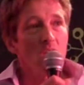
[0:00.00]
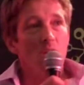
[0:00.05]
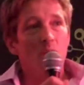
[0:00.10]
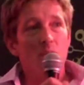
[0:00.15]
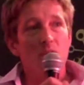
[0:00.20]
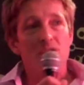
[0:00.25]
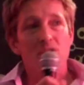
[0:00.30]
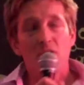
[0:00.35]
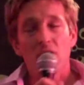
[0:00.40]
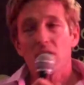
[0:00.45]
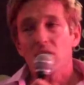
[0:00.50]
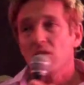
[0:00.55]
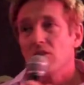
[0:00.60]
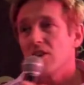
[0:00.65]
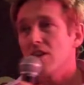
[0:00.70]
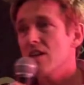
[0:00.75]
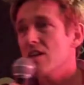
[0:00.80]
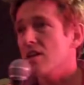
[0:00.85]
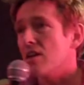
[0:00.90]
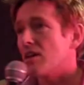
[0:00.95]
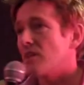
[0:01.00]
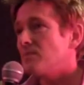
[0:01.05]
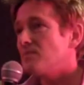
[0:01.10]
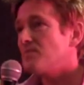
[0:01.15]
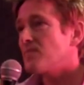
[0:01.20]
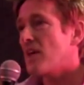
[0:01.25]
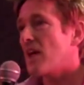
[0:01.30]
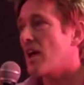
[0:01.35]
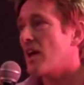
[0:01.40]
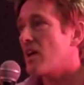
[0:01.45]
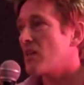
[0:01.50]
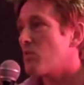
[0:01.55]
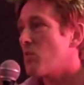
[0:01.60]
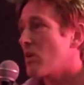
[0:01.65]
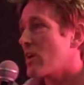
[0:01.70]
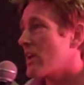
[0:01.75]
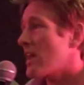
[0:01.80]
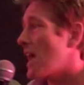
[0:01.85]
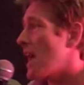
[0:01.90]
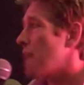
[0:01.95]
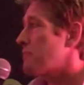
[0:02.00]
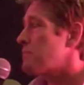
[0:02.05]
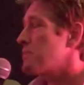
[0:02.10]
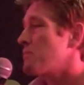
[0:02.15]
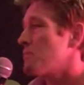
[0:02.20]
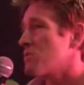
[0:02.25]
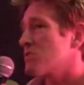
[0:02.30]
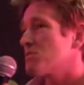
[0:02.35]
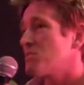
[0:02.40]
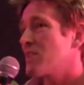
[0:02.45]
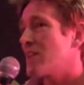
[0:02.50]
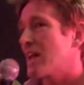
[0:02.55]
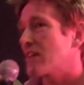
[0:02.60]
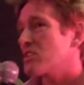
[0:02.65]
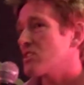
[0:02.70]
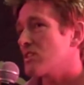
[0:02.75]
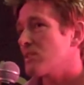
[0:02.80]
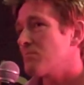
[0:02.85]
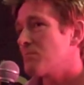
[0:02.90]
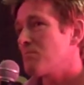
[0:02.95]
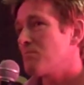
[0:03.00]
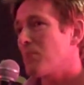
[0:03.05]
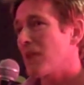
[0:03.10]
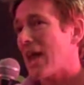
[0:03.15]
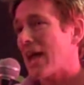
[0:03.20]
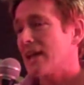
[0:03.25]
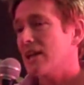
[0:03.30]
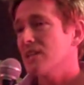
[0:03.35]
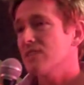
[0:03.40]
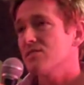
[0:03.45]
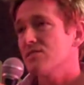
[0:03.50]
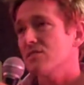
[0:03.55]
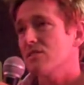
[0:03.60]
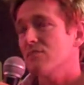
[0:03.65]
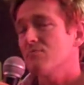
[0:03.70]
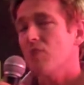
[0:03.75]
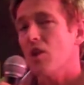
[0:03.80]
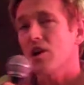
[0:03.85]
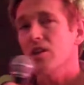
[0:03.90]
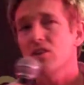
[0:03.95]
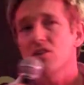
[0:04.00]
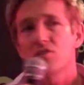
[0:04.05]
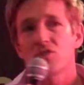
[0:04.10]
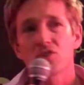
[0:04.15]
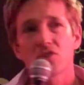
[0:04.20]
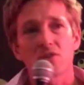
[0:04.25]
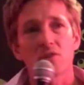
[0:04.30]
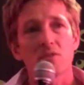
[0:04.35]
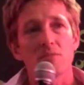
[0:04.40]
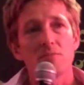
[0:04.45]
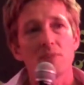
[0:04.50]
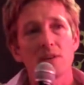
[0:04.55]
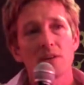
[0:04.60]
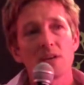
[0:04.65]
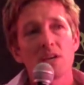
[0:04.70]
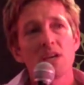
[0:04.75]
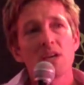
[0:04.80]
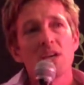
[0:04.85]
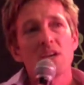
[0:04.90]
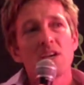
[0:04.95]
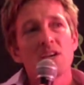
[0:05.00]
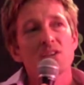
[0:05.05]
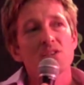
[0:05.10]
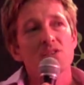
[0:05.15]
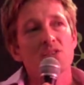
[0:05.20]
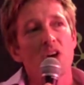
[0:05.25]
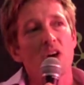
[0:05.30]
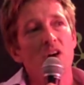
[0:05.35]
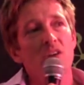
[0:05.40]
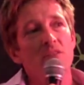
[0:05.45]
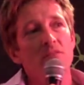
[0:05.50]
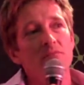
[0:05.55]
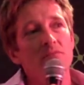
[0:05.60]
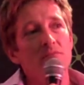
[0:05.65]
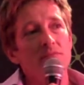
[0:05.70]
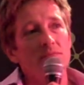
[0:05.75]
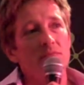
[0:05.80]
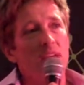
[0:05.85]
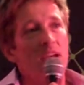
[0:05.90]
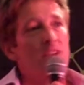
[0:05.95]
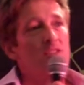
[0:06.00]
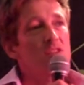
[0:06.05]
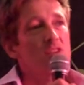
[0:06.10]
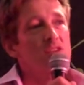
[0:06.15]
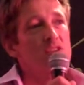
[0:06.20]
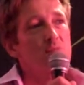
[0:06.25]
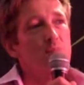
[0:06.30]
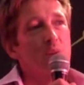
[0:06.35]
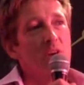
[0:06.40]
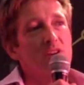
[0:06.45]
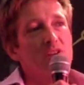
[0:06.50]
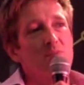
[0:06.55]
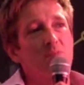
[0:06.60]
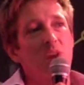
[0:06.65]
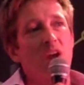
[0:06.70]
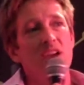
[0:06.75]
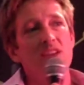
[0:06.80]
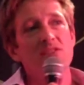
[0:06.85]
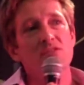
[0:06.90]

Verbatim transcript: what's going on here? And what had happened was we'd actually been blacklisted by YouTube. So now to ex explain